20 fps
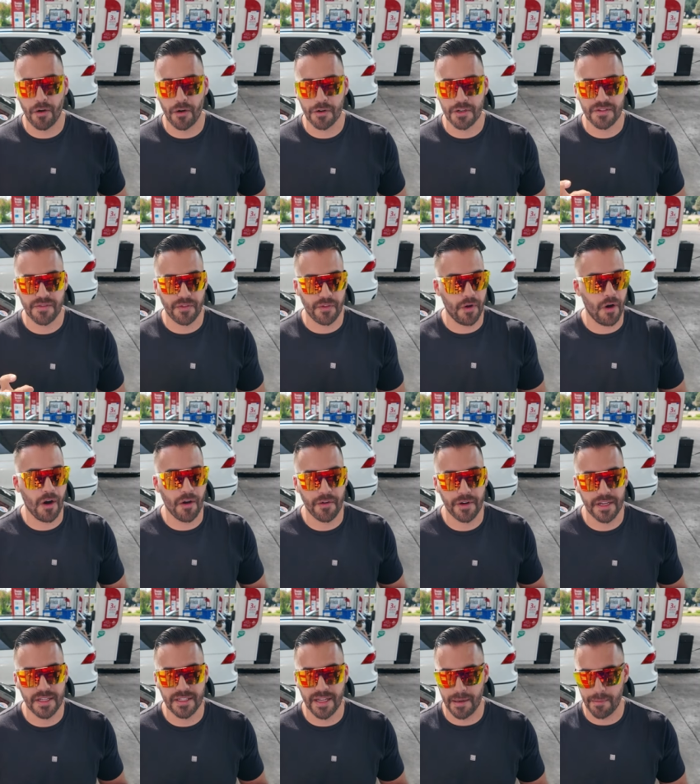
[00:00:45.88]
cars,
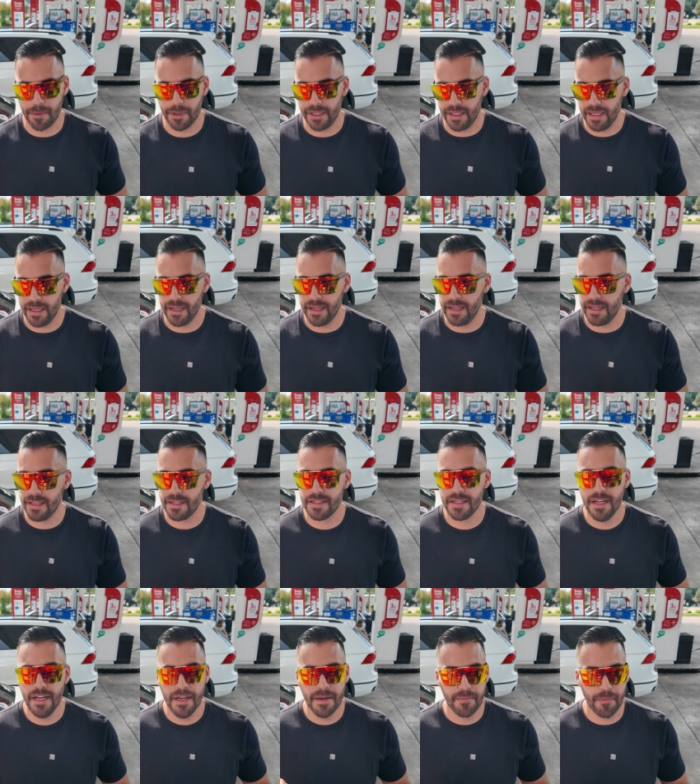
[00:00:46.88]
Ferraris, Lamborghinis,
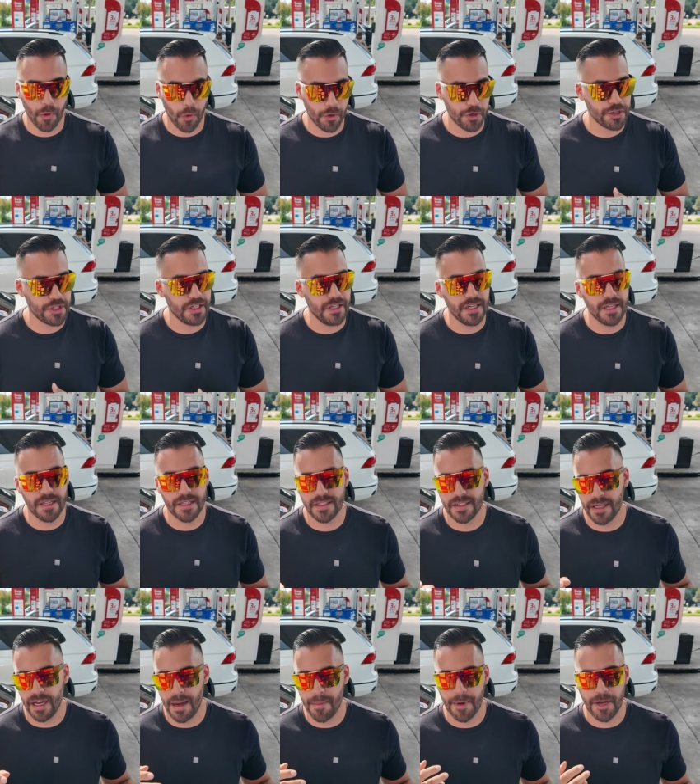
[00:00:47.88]

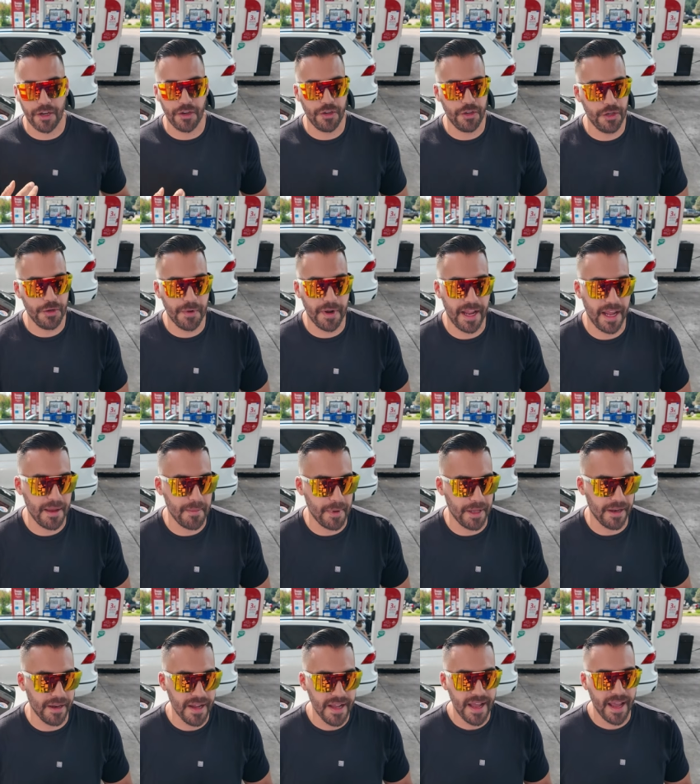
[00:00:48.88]
Porsches, I mean, you name
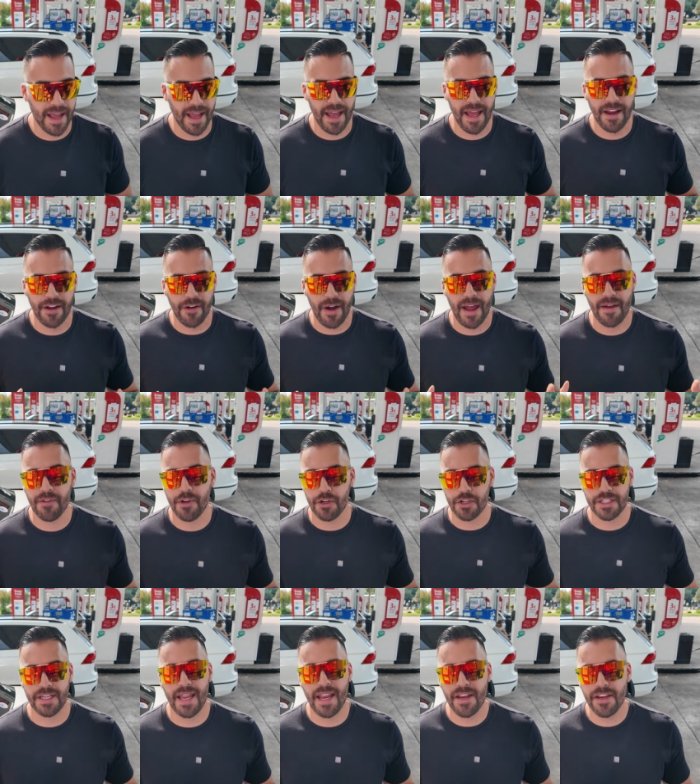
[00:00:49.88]
it. And they're having
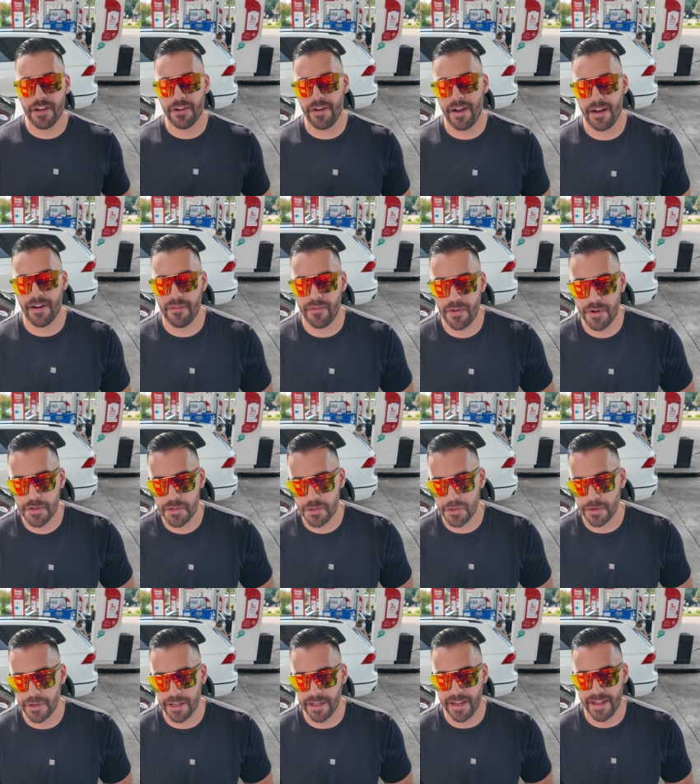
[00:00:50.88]
their 10-year
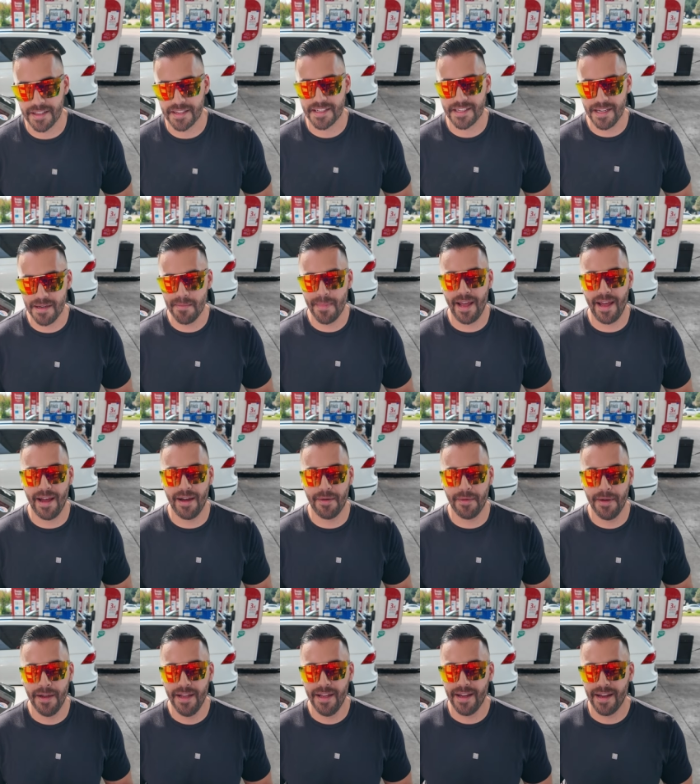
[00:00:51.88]
anniversary, and
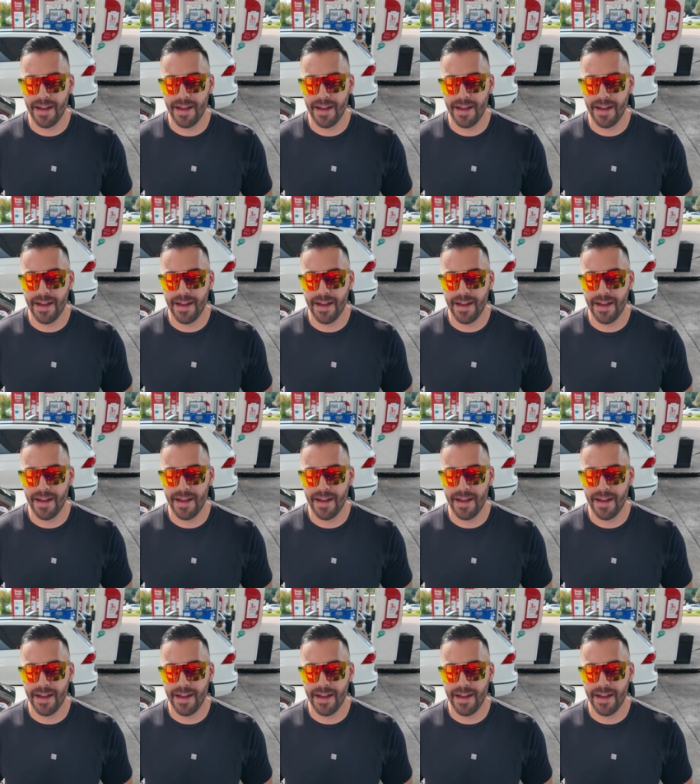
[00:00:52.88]
somehow